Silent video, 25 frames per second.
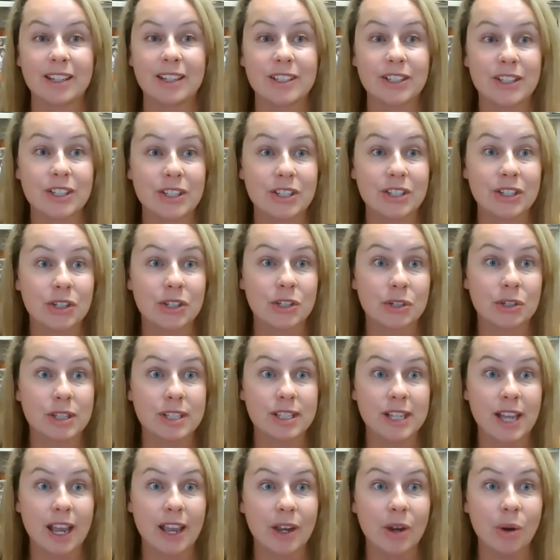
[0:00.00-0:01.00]
Just to
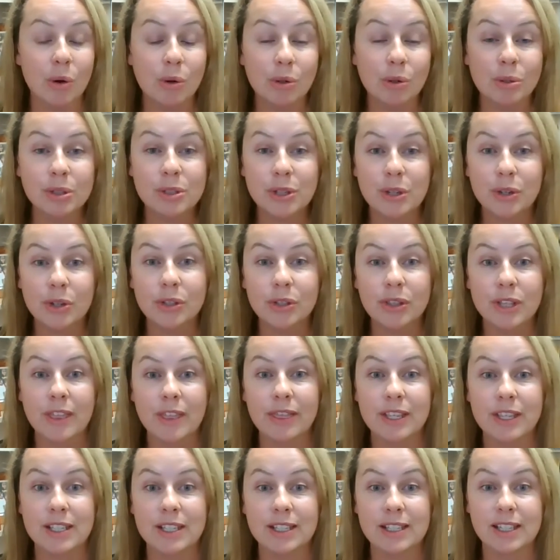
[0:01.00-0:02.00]
say also that
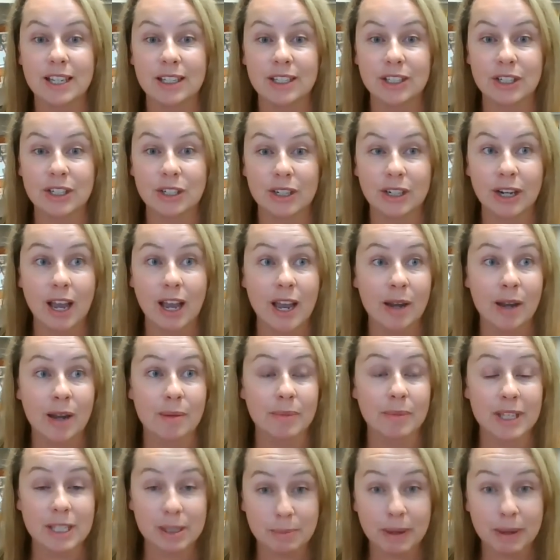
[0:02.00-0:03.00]
this session
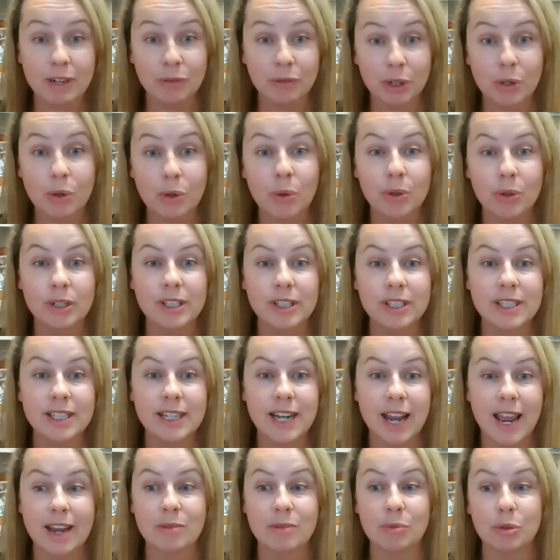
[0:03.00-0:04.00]
has been recorded
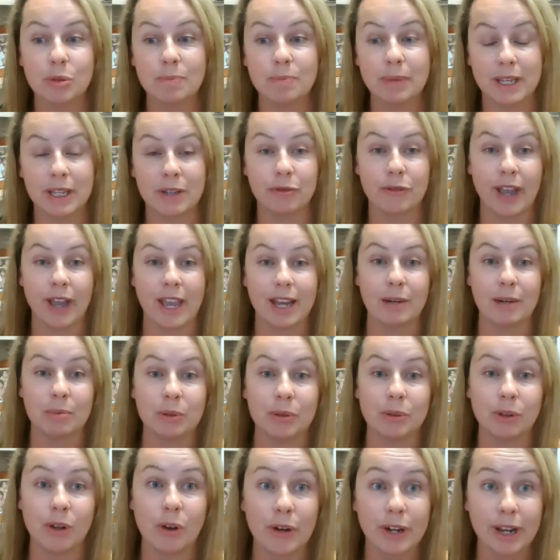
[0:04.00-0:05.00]
and will be
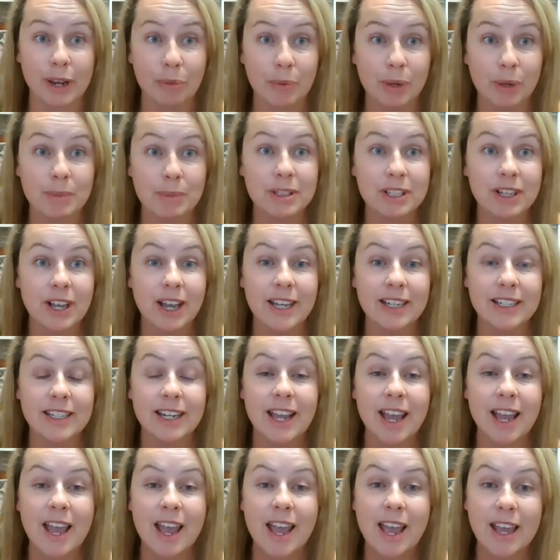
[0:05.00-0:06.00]
available on our website
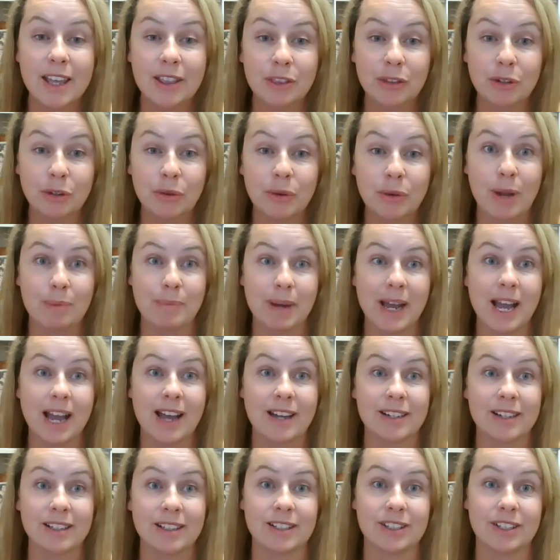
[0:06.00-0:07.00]
and through our
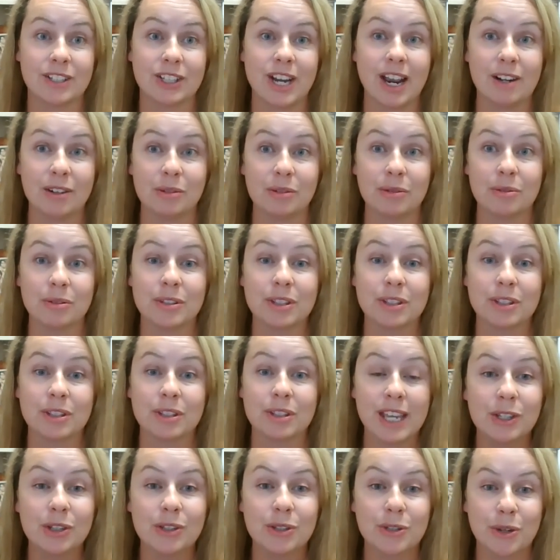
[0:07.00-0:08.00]
partners' channels.
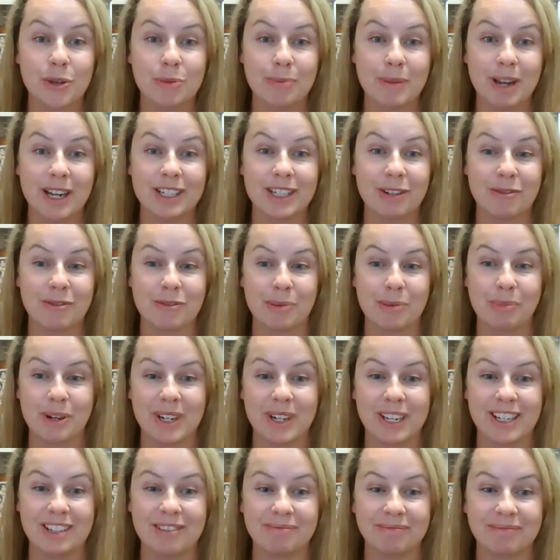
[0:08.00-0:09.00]
Thank you so much,
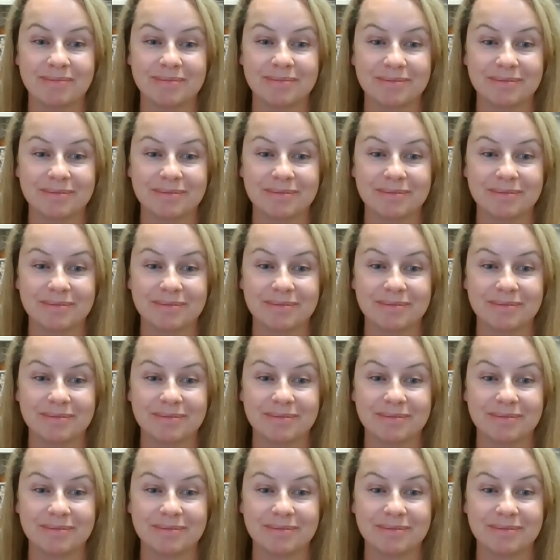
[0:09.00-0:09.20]
everybody.